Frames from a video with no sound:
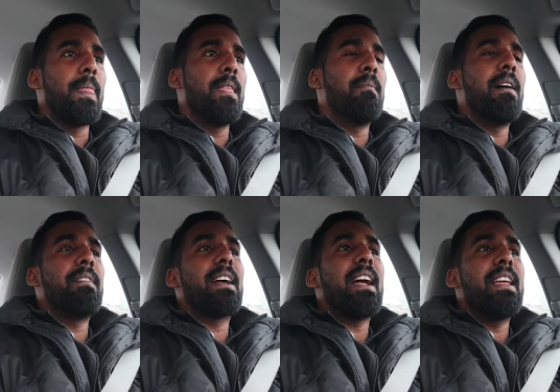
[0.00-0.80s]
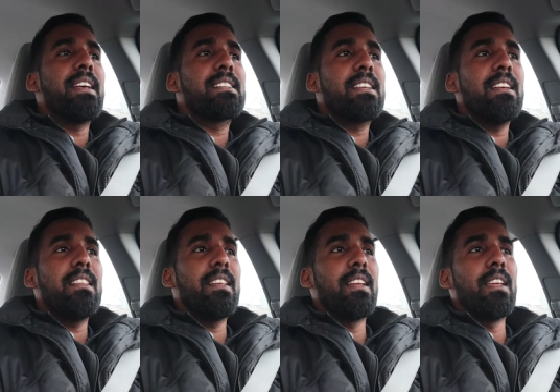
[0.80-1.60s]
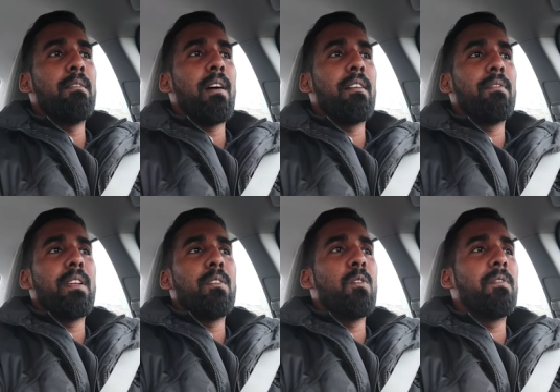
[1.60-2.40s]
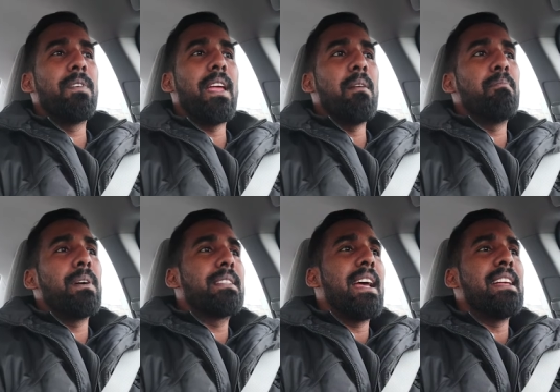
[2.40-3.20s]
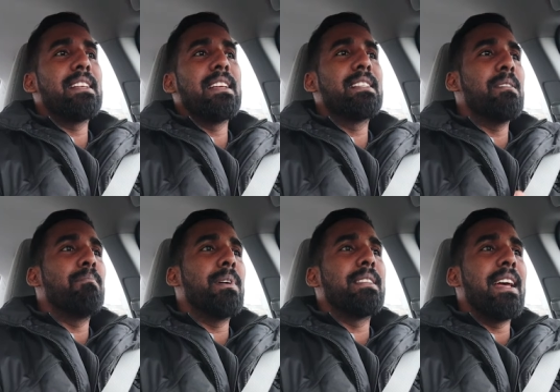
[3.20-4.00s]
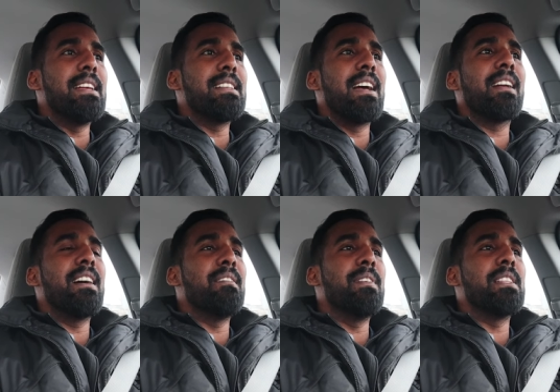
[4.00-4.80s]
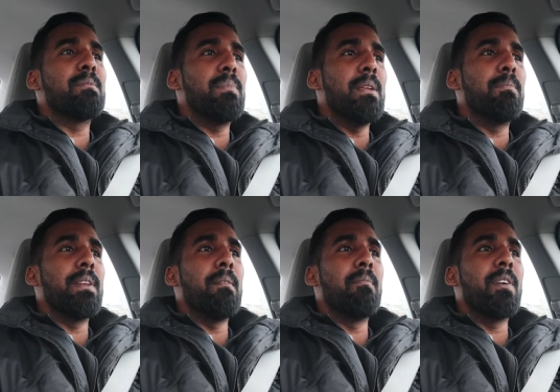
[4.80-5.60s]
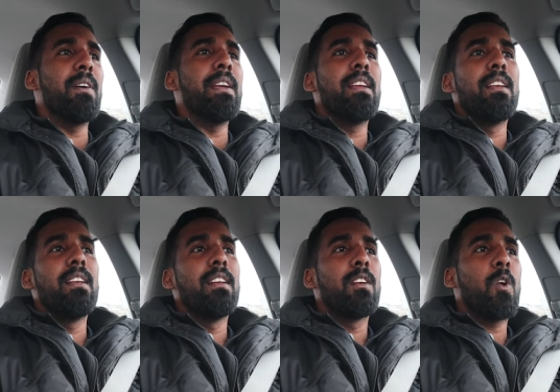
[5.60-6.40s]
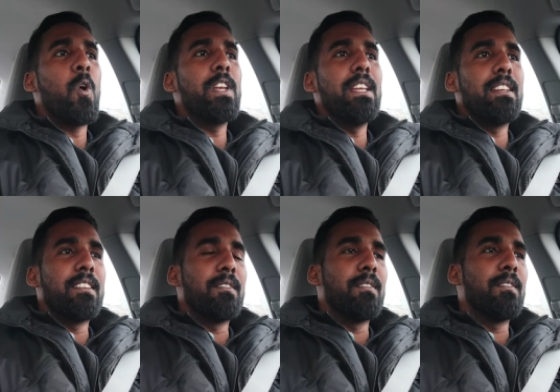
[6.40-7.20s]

They have that kind of skill there. They, have, they know to empathize and sympathize and convince people. They're very cunning.